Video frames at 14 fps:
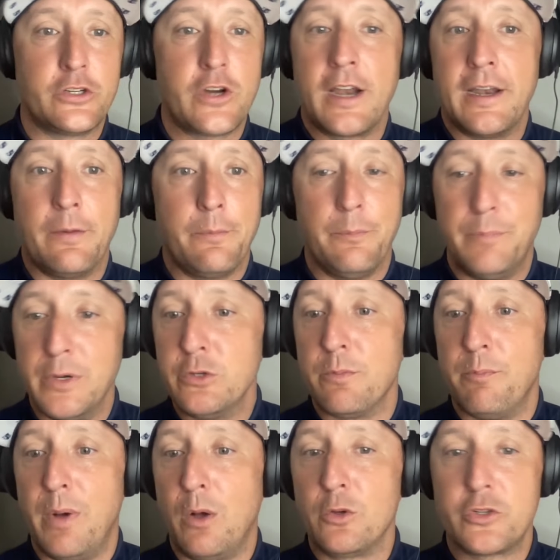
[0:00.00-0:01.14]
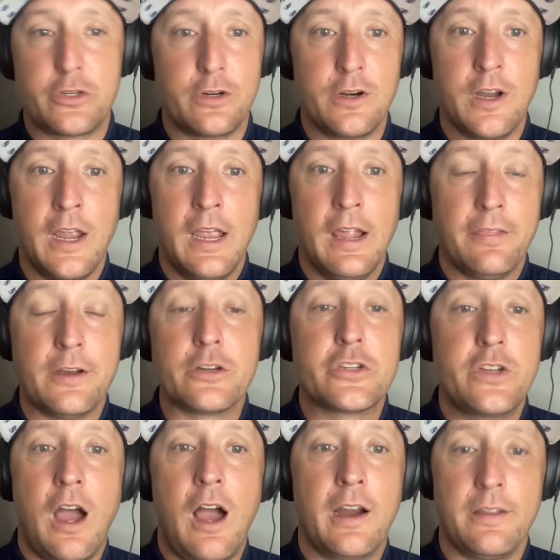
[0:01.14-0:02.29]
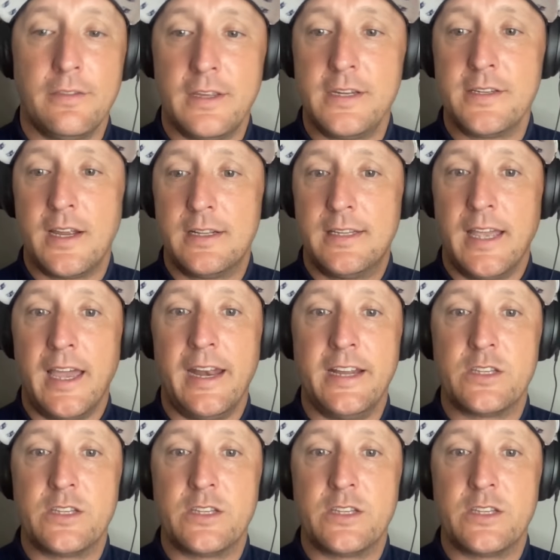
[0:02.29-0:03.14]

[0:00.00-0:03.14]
trying to bolster their stock and things like that.